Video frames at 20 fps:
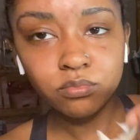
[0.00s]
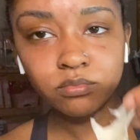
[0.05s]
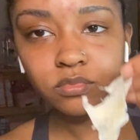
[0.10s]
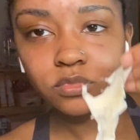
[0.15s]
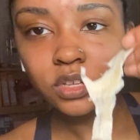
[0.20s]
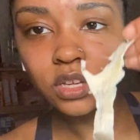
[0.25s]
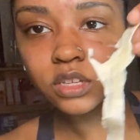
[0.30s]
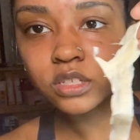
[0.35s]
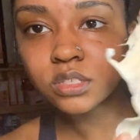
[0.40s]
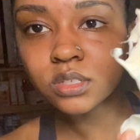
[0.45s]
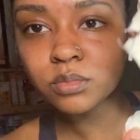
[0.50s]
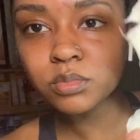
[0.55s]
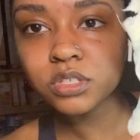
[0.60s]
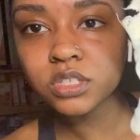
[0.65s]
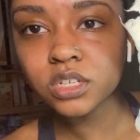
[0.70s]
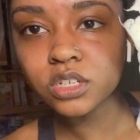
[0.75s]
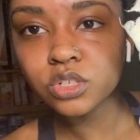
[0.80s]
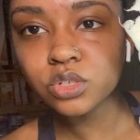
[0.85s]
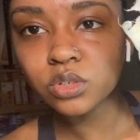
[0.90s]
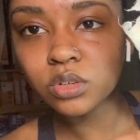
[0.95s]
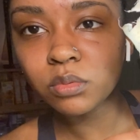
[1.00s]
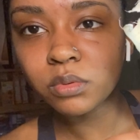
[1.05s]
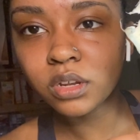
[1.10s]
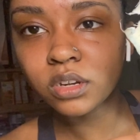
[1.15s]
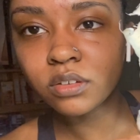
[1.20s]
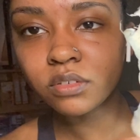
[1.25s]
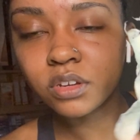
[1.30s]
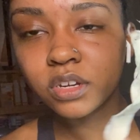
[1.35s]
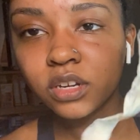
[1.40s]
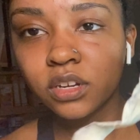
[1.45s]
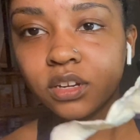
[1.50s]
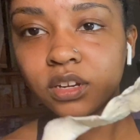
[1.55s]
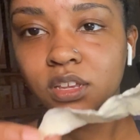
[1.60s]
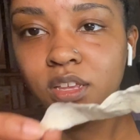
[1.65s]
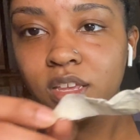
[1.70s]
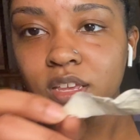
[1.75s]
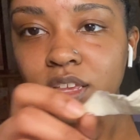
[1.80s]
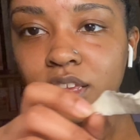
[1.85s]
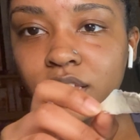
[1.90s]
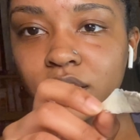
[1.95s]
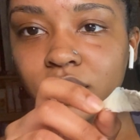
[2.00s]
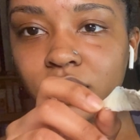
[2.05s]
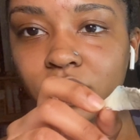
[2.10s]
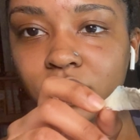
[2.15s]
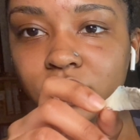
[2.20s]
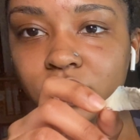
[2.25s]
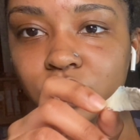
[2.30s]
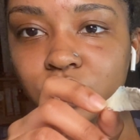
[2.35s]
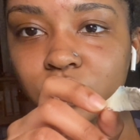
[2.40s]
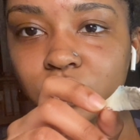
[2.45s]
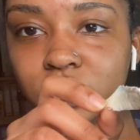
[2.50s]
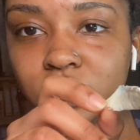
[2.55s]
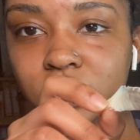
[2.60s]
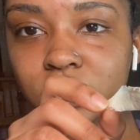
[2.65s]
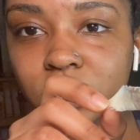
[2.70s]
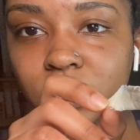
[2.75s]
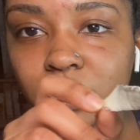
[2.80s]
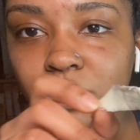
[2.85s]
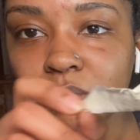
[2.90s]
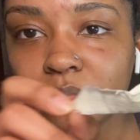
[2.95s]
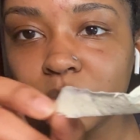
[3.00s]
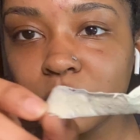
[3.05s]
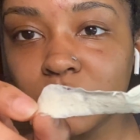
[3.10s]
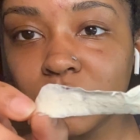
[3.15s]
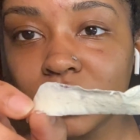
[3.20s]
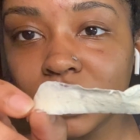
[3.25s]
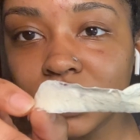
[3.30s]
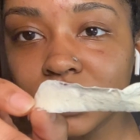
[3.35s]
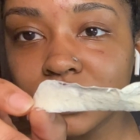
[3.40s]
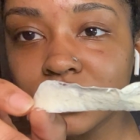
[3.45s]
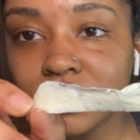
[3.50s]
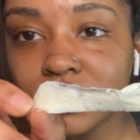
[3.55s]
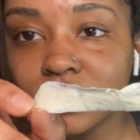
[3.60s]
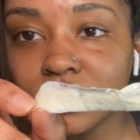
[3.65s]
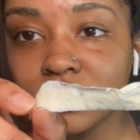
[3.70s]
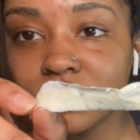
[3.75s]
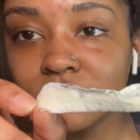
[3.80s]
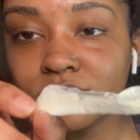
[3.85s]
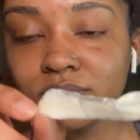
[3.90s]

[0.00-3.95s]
A substantial amount of hair. Not that you can see it. Maybe you can't see it.